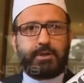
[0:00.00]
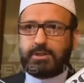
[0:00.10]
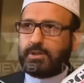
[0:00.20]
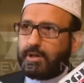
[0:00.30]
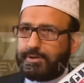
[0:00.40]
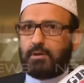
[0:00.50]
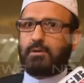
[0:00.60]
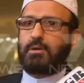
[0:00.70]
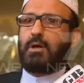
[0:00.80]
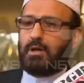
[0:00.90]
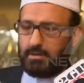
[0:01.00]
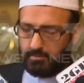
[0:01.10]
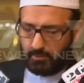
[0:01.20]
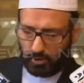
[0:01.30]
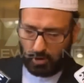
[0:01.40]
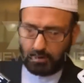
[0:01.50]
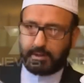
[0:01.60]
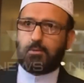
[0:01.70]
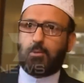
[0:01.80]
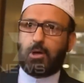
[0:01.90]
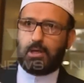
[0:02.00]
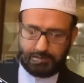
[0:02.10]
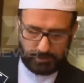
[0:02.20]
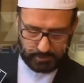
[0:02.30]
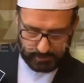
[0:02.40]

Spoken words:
was granted political asylum in Australia.